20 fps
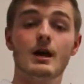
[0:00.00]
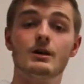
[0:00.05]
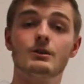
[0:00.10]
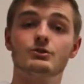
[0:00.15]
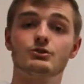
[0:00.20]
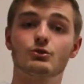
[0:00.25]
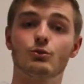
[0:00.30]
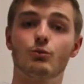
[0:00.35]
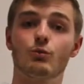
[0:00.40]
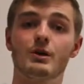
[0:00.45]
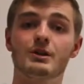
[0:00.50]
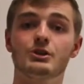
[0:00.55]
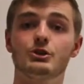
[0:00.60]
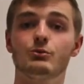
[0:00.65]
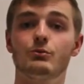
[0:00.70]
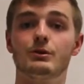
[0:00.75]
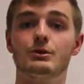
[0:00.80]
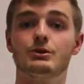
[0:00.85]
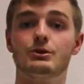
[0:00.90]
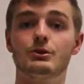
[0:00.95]
So what you
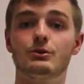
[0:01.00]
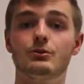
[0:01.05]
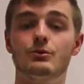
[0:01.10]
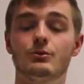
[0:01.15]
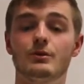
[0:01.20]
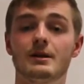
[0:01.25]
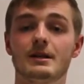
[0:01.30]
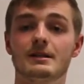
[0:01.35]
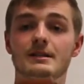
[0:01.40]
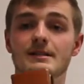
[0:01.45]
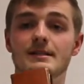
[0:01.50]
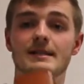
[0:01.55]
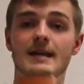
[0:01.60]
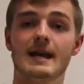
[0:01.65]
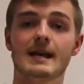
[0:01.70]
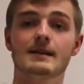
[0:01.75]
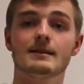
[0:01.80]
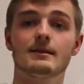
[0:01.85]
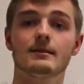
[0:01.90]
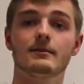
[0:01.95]
would do is
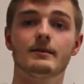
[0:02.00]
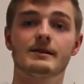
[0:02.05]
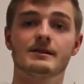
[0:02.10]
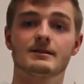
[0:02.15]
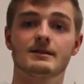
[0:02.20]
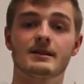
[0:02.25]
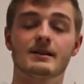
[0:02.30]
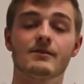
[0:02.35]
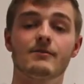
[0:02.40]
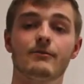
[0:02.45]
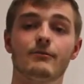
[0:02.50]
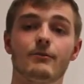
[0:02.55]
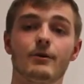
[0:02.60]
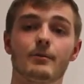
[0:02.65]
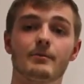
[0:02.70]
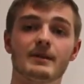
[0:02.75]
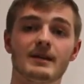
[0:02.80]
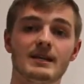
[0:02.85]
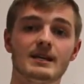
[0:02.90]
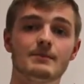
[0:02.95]
take the listing
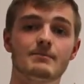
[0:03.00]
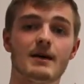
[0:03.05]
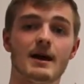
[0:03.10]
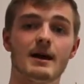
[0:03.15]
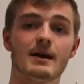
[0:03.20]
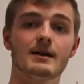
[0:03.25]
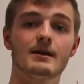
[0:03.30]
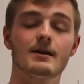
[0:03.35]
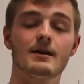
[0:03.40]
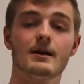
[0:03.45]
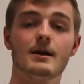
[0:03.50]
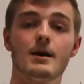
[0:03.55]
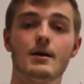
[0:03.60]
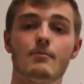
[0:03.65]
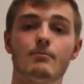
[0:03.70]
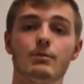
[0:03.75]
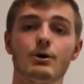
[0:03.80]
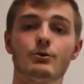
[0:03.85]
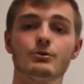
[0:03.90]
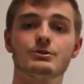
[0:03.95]
from eBay,
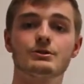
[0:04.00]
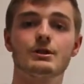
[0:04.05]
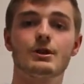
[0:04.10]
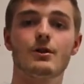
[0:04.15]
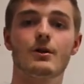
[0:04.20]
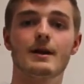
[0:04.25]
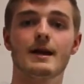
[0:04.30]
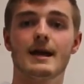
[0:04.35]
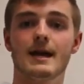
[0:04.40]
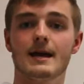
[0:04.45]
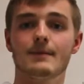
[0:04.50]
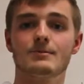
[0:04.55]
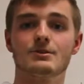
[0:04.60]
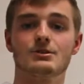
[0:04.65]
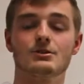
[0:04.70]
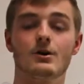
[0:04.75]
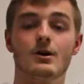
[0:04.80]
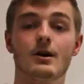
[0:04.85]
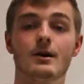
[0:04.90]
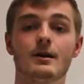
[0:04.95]
post it on
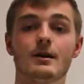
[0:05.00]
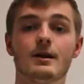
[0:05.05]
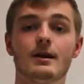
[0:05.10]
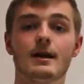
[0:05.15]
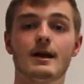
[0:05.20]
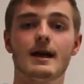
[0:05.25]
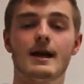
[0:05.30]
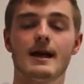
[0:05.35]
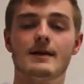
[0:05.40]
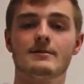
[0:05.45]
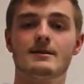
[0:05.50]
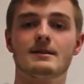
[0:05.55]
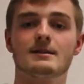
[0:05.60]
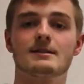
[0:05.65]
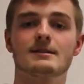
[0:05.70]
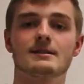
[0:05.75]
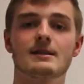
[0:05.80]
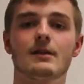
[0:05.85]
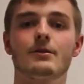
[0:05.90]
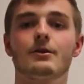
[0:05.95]
Amazon, and then
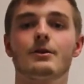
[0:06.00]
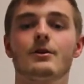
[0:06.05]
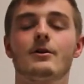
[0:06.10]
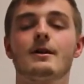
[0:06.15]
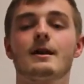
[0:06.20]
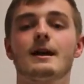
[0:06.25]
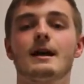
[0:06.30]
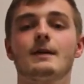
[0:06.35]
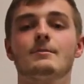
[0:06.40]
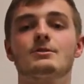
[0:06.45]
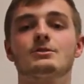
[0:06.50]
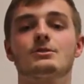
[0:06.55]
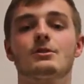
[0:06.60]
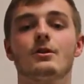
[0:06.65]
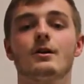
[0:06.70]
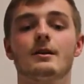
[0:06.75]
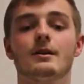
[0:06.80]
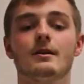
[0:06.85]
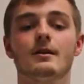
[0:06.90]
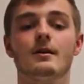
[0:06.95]
sell it on
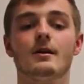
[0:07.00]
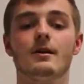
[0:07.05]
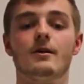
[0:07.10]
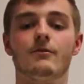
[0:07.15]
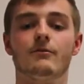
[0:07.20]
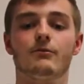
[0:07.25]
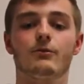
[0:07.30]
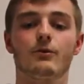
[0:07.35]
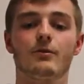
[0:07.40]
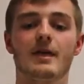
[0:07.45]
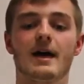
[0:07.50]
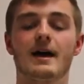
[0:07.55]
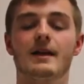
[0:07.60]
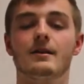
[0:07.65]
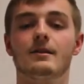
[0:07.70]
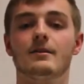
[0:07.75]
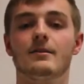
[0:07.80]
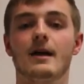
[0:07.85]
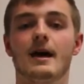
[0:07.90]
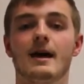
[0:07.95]
Amazon for
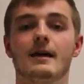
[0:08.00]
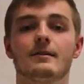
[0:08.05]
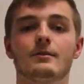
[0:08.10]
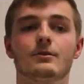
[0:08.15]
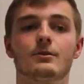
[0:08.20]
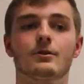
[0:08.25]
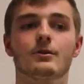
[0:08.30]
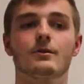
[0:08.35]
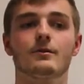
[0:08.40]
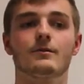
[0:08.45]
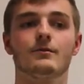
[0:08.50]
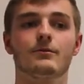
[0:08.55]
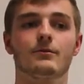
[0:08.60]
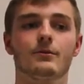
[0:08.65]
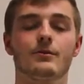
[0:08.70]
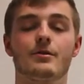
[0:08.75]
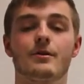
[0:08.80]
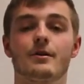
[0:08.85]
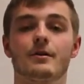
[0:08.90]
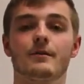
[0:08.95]
that or
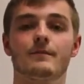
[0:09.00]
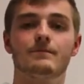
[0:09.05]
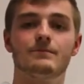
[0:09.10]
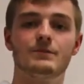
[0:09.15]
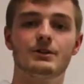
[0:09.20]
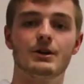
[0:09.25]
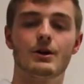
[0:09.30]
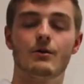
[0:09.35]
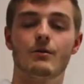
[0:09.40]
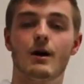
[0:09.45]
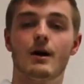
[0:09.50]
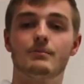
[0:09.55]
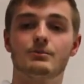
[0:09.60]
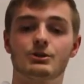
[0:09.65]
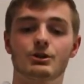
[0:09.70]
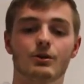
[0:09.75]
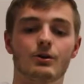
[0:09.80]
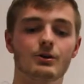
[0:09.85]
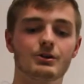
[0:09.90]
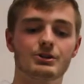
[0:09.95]
for the
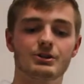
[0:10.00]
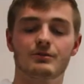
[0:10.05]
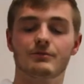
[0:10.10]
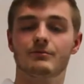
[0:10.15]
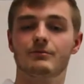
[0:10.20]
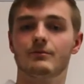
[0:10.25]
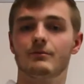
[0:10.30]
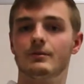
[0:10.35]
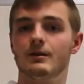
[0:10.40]
upcharge of